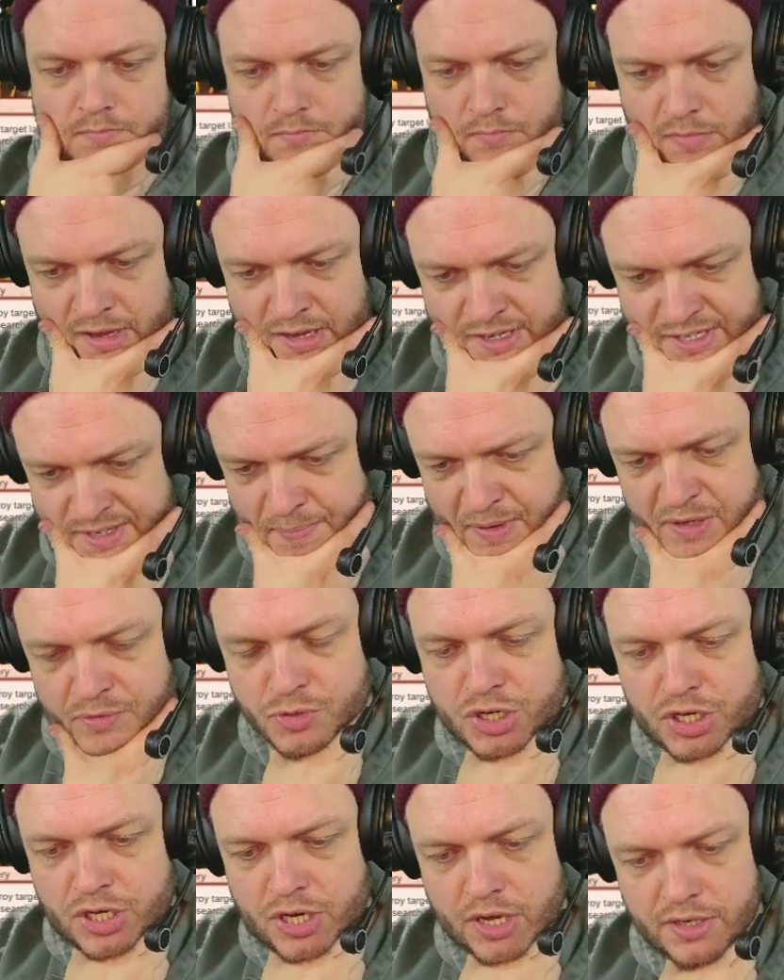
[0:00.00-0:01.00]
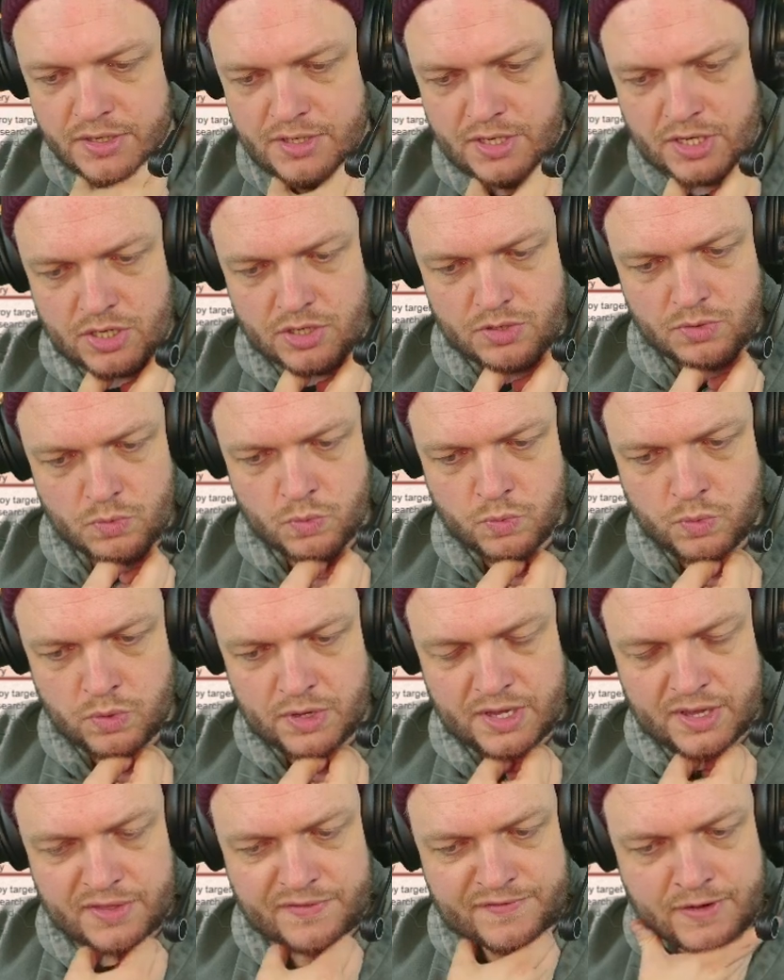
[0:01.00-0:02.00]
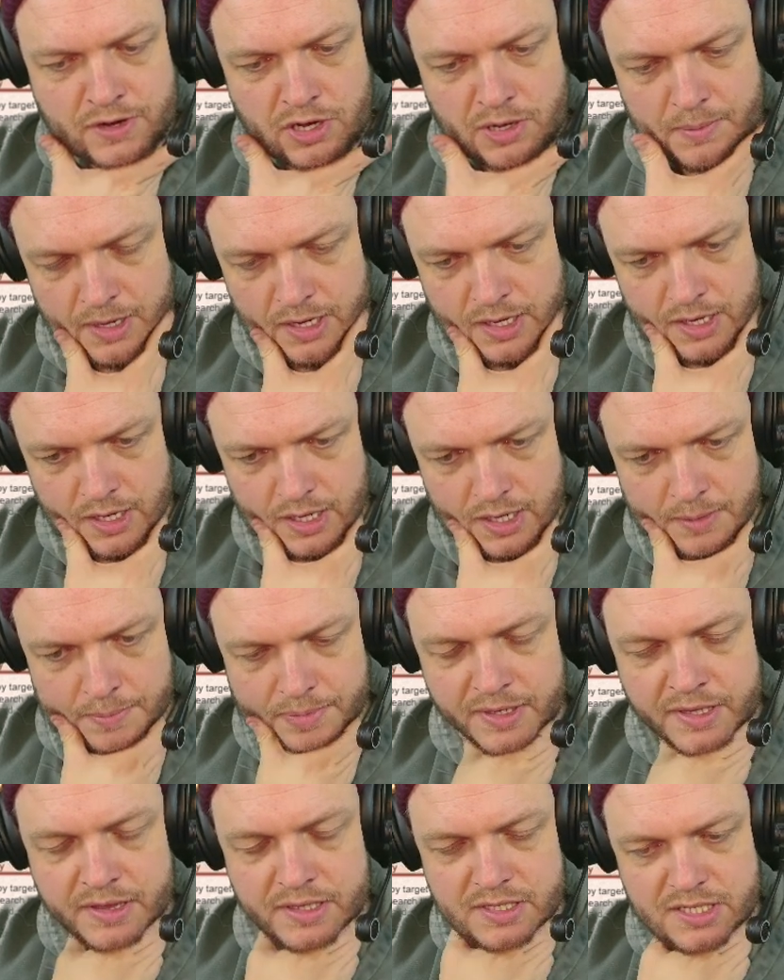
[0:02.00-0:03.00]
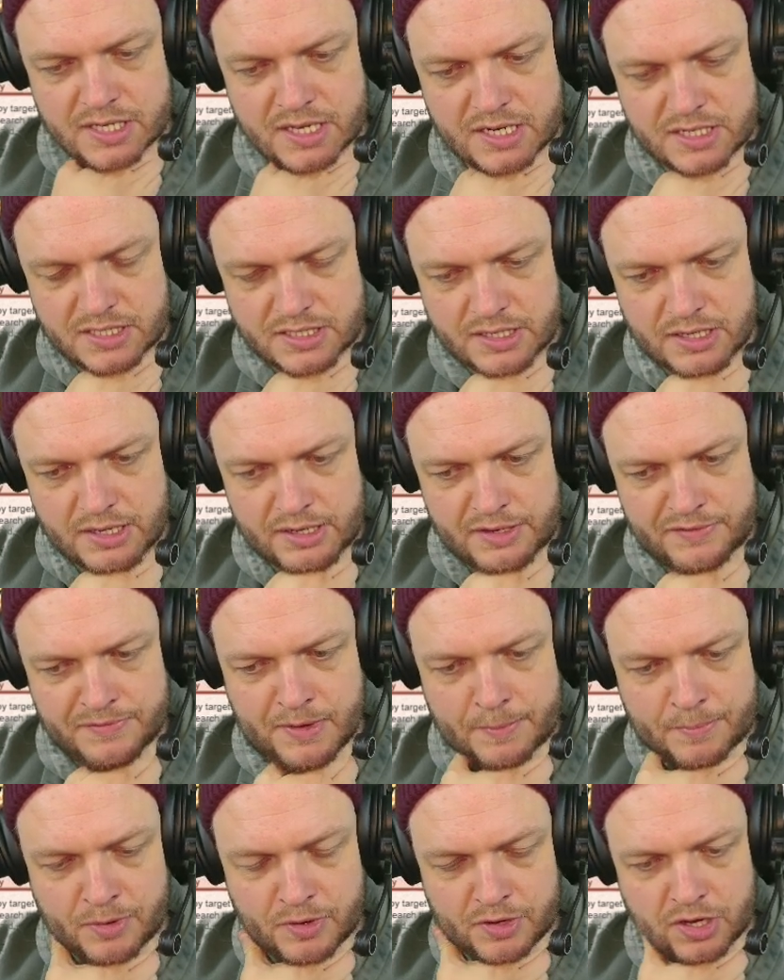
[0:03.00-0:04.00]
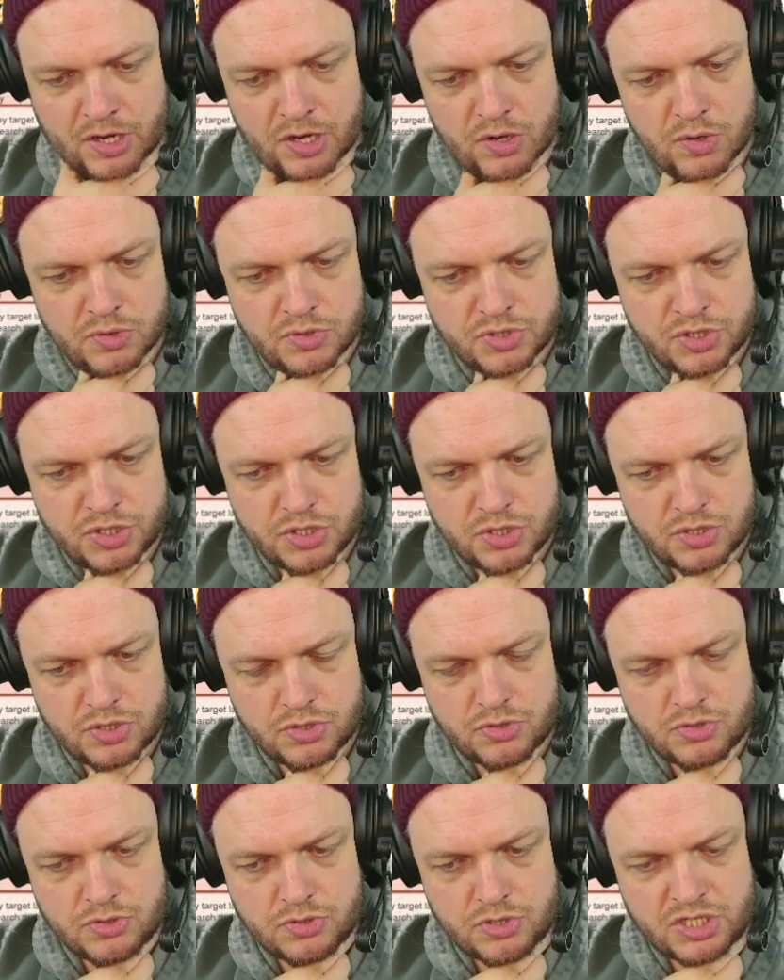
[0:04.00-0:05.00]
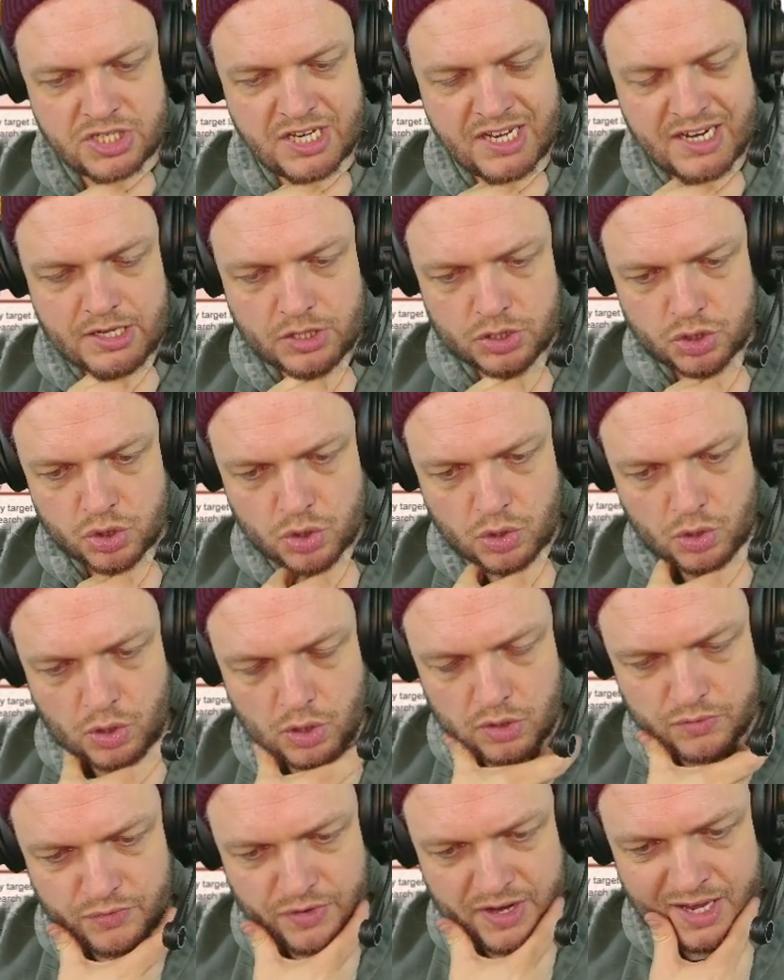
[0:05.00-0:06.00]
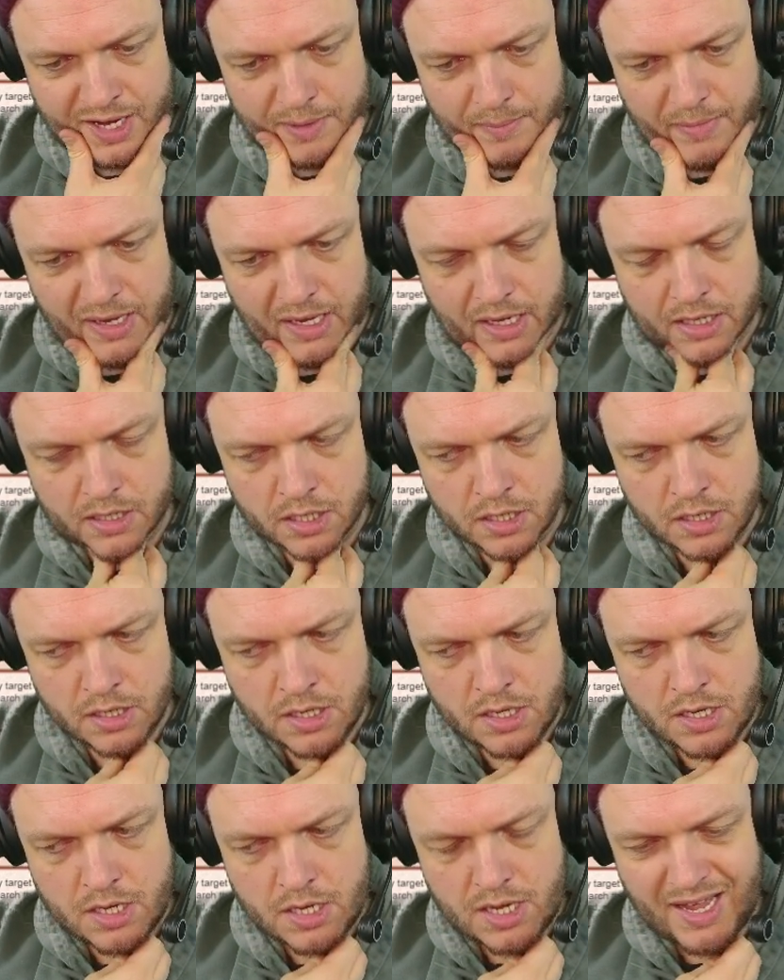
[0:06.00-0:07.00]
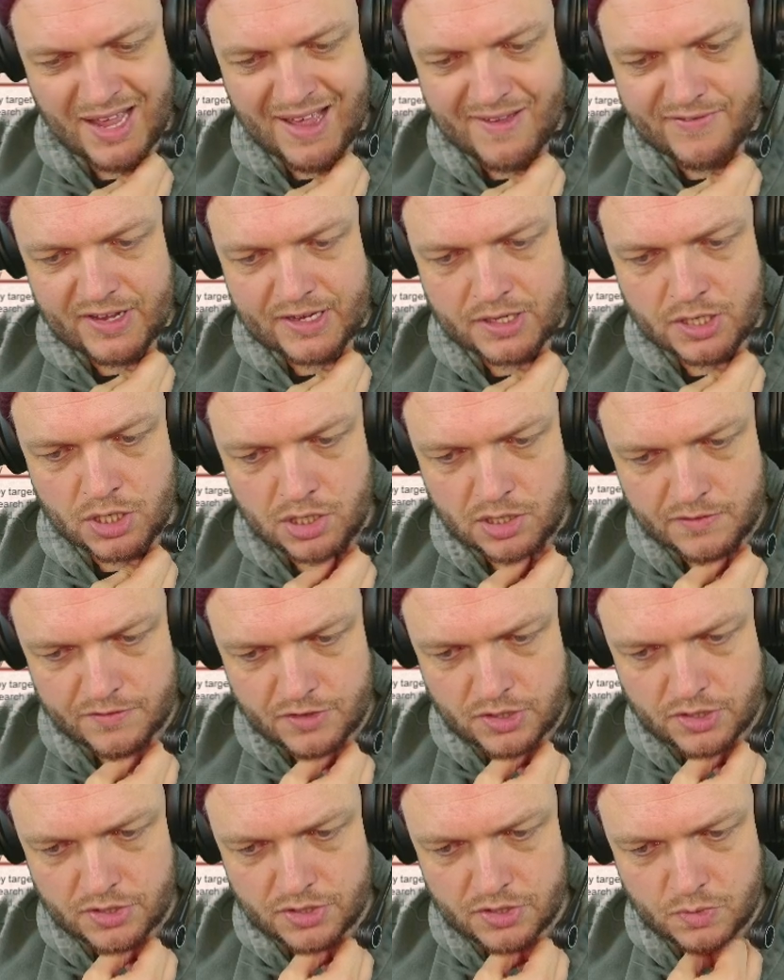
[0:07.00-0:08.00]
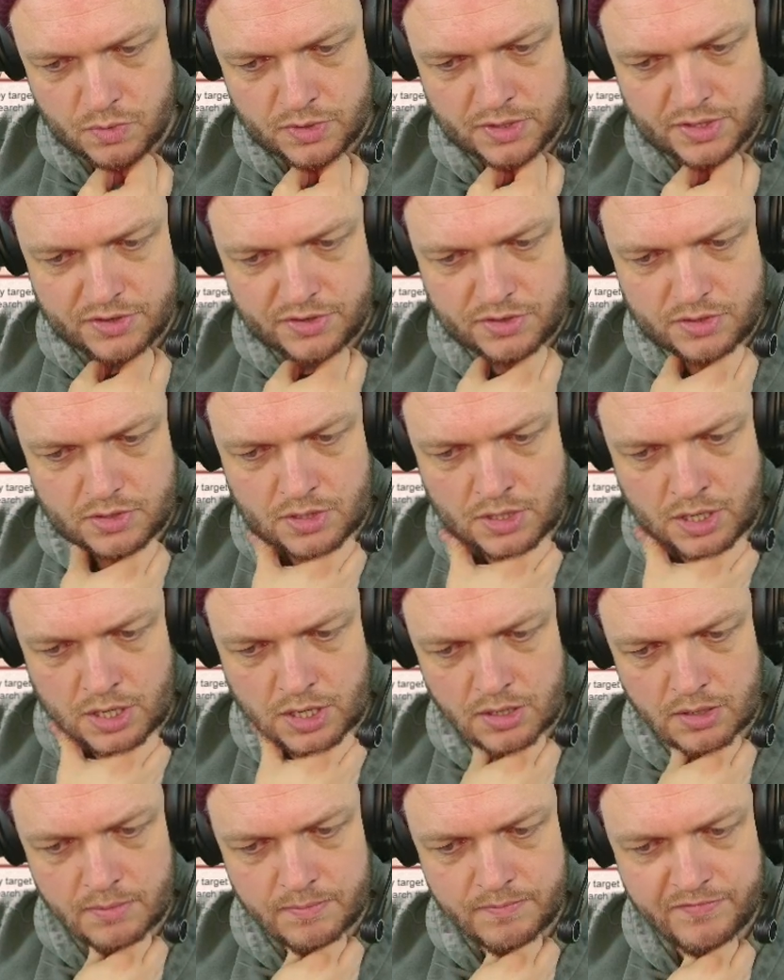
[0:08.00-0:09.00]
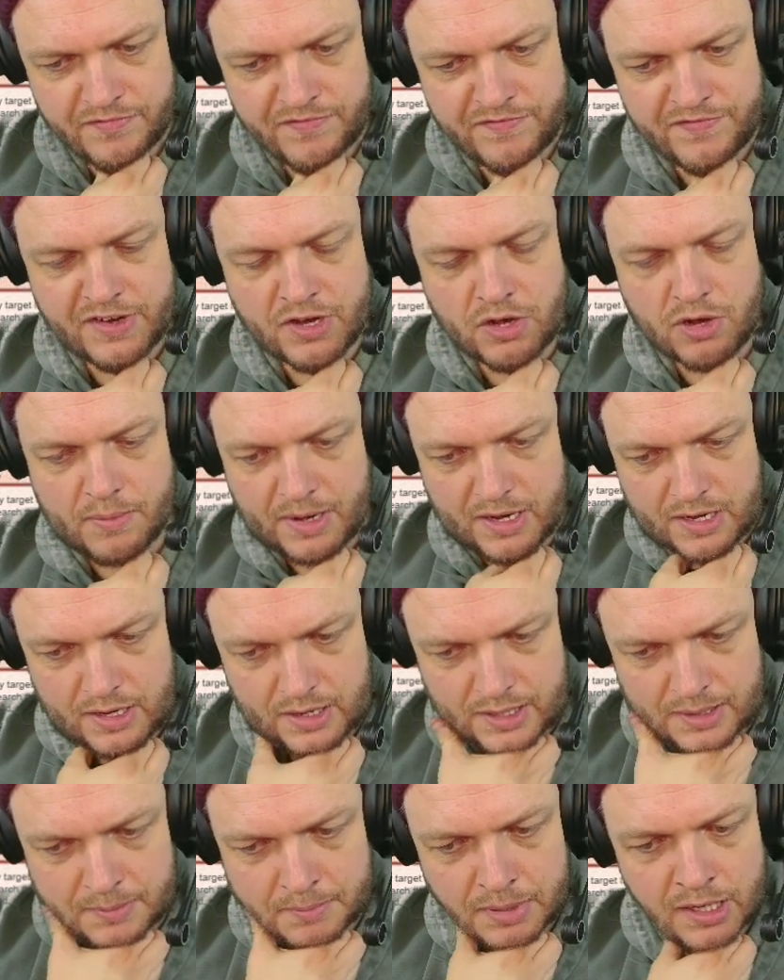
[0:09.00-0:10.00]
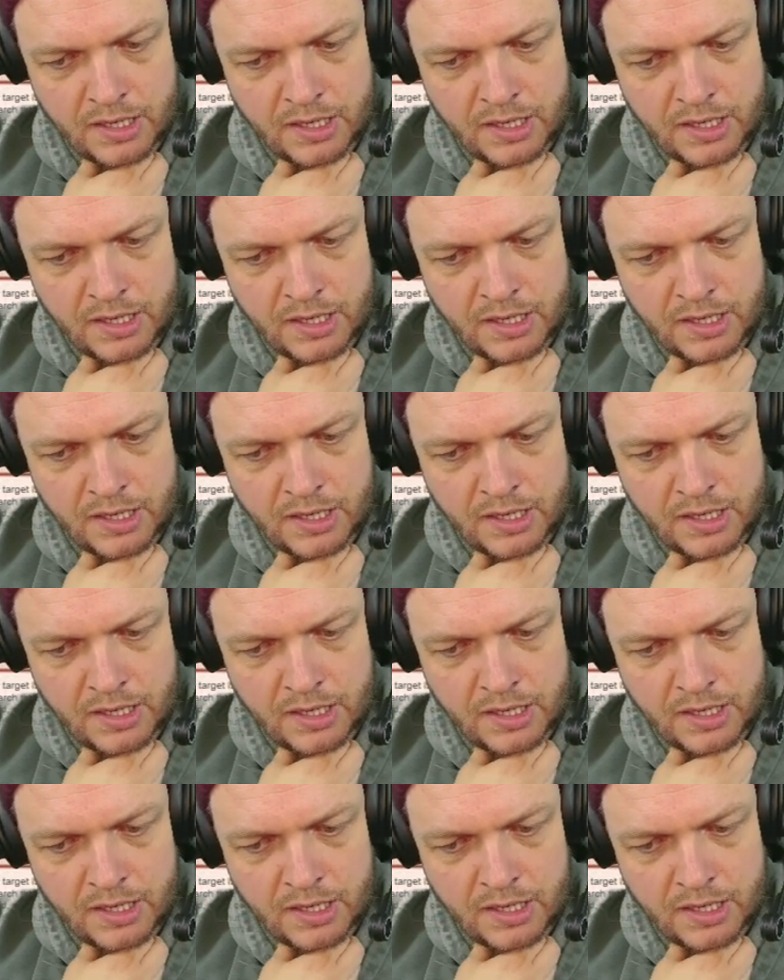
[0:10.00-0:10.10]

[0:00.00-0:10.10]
It's a bit redundant with Fairy Macabre in the sense that if my opponent goes Cycle Troll, Reanimate, I have that covered with Fairy Macabre,